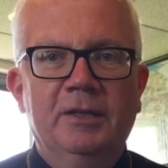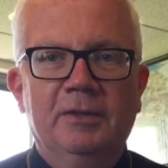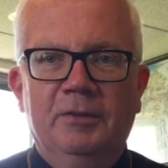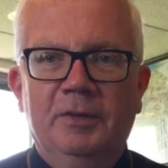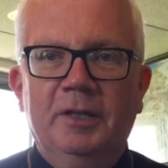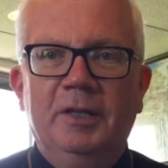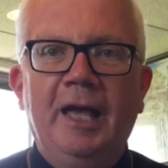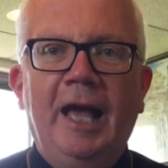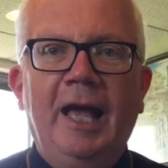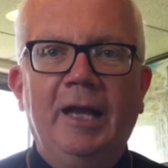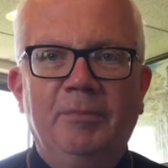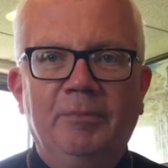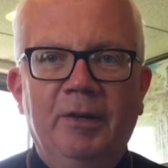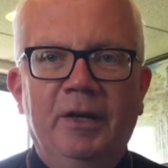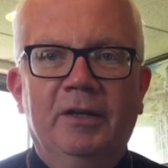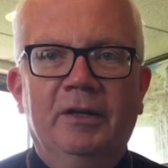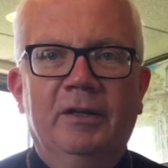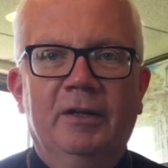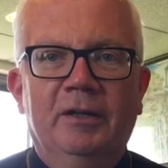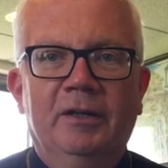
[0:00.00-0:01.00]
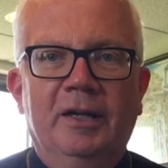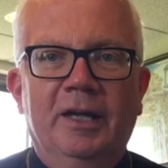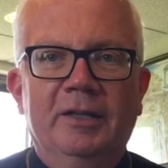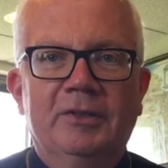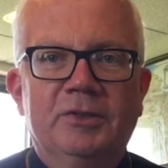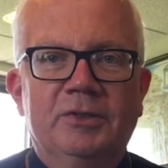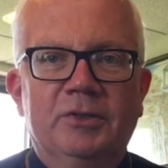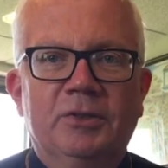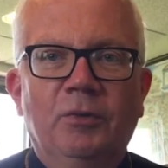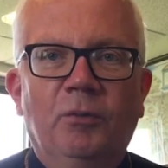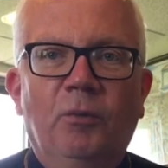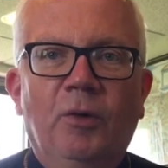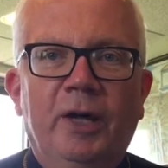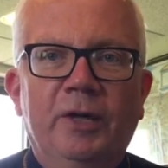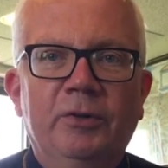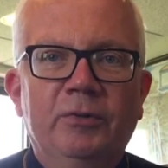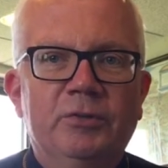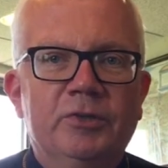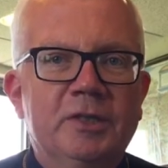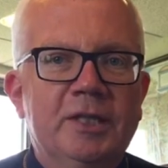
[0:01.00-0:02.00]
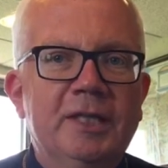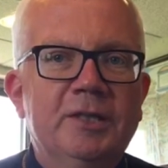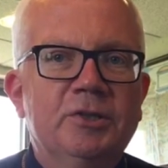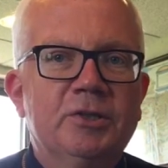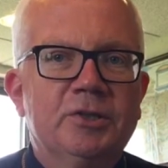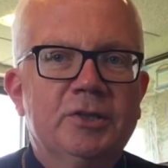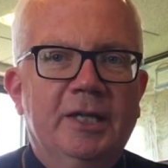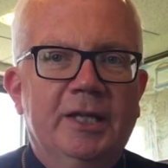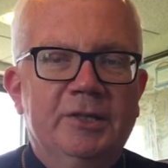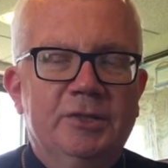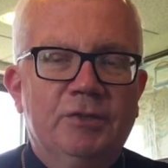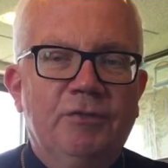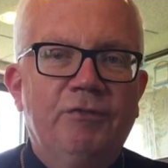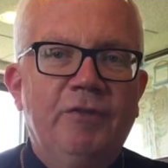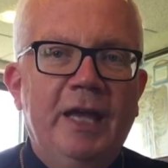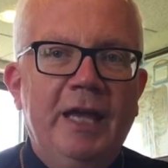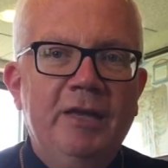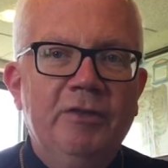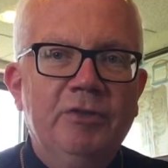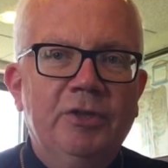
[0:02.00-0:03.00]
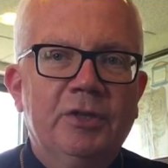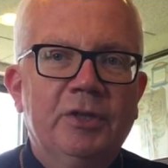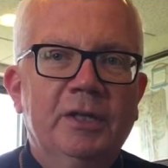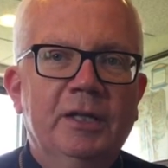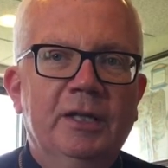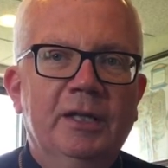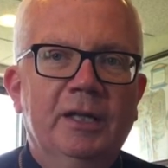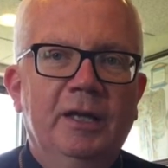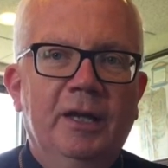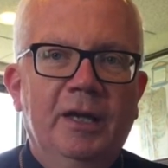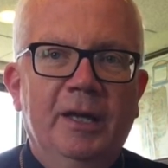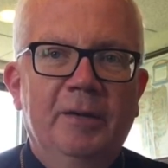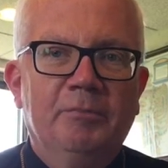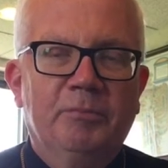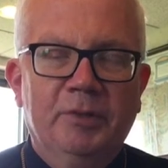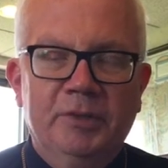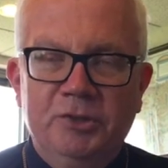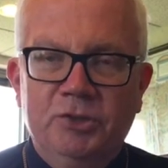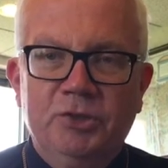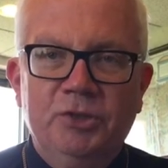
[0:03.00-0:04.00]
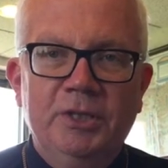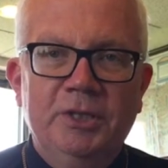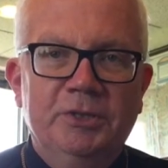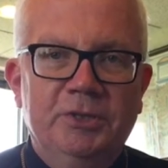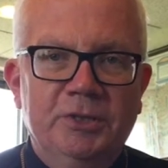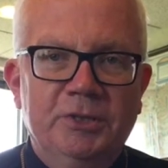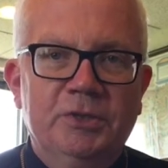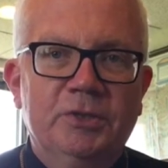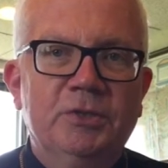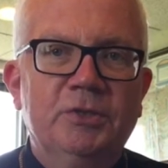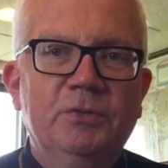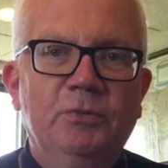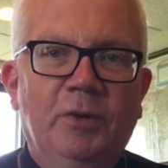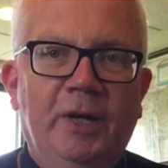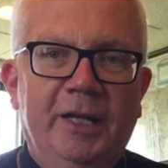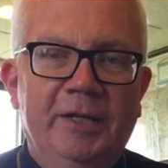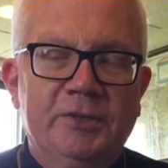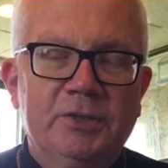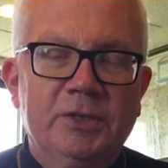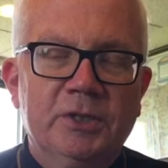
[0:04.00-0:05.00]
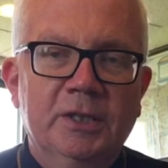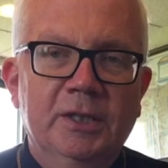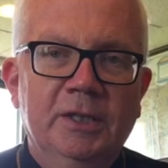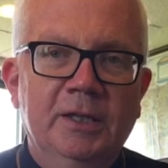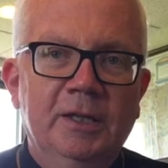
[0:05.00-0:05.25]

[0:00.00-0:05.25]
the God bearer, as the one who teaches us faith and brings Jesus to us.